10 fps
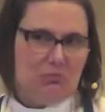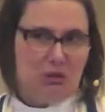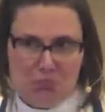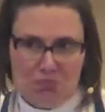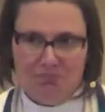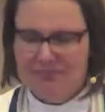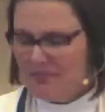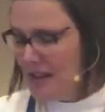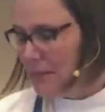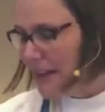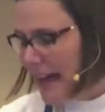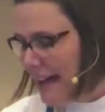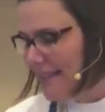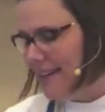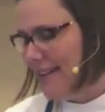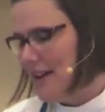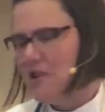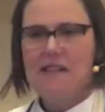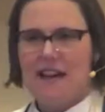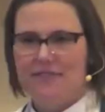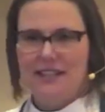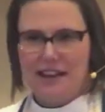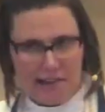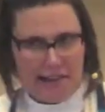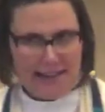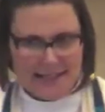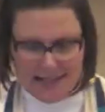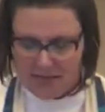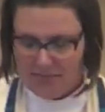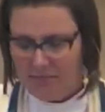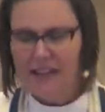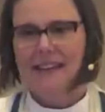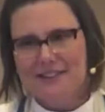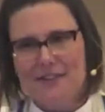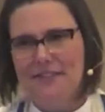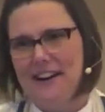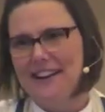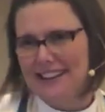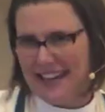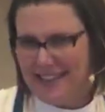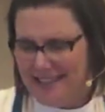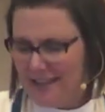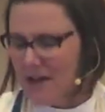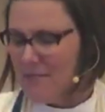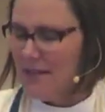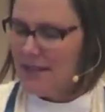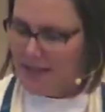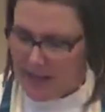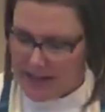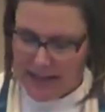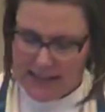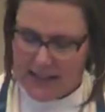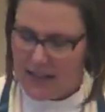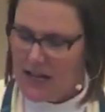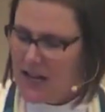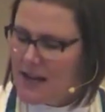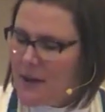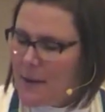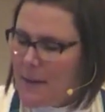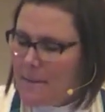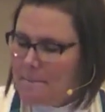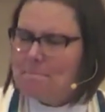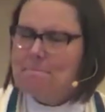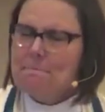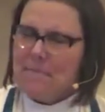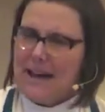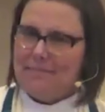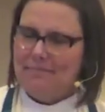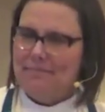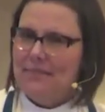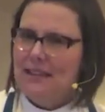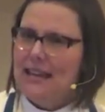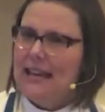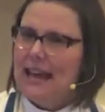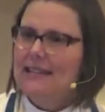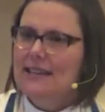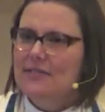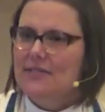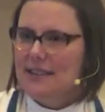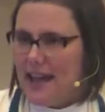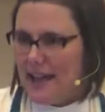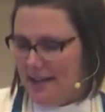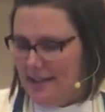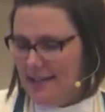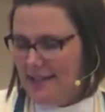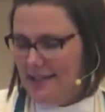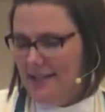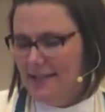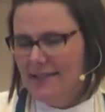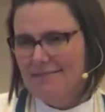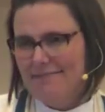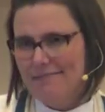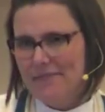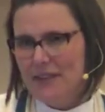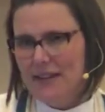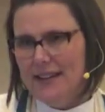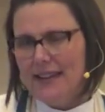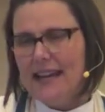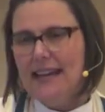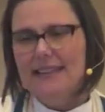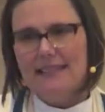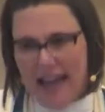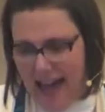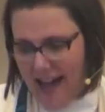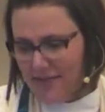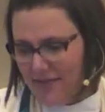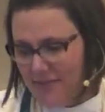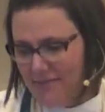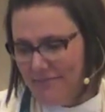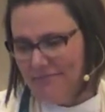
to me, and I'm glad that I don't have to analyze it. My kids are very glad that I'm not making them analyze it. But I can give thanks that I can laugh.